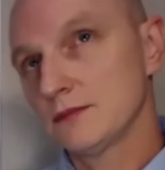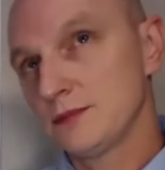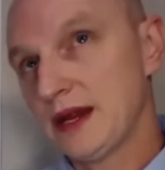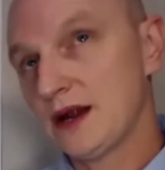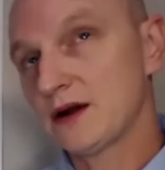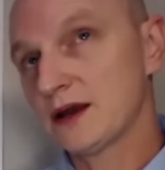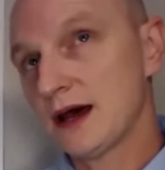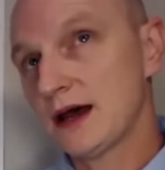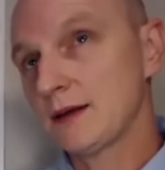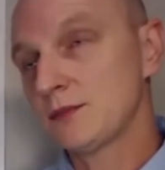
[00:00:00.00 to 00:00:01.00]

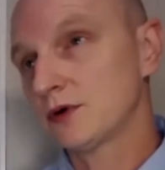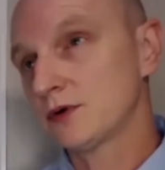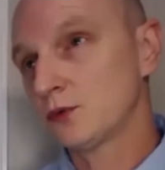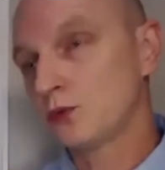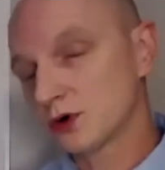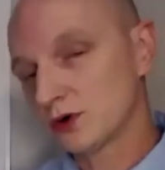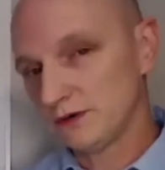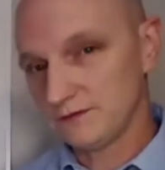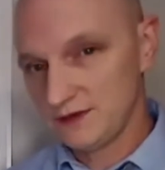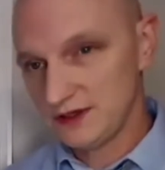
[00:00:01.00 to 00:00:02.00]
paradigm or
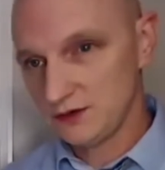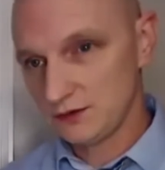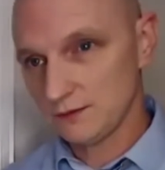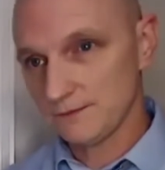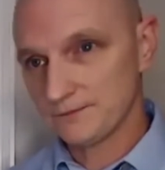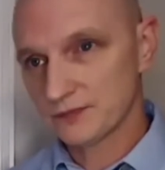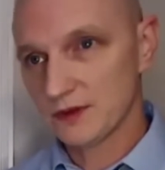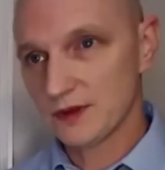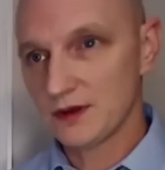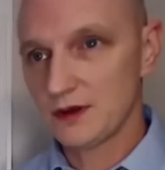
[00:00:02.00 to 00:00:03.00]
worldview,
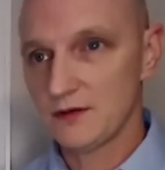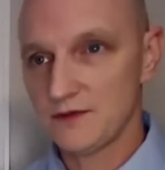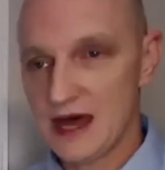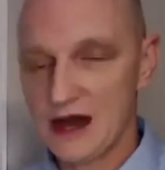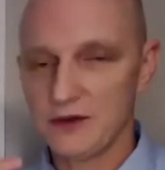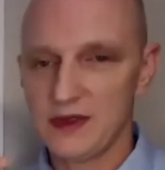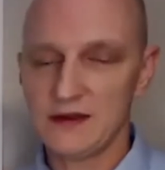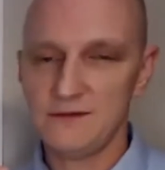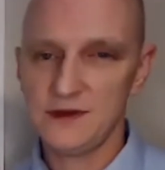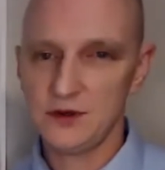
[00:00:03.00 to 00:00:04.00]
how
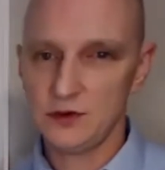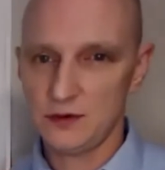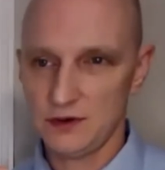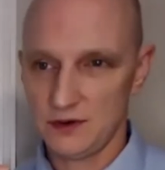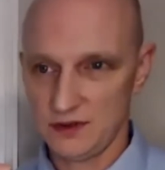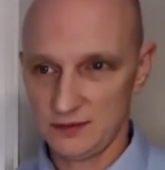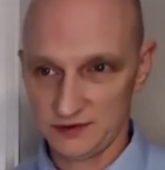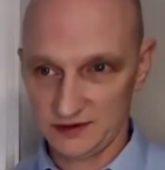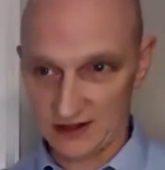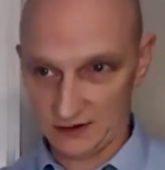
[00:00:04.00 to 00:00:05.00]
they view
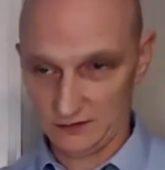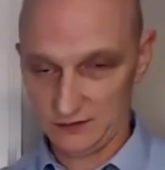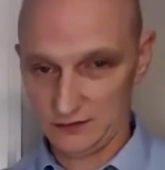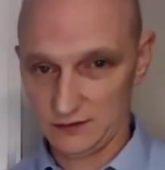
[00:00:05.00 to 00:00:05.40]
themselves.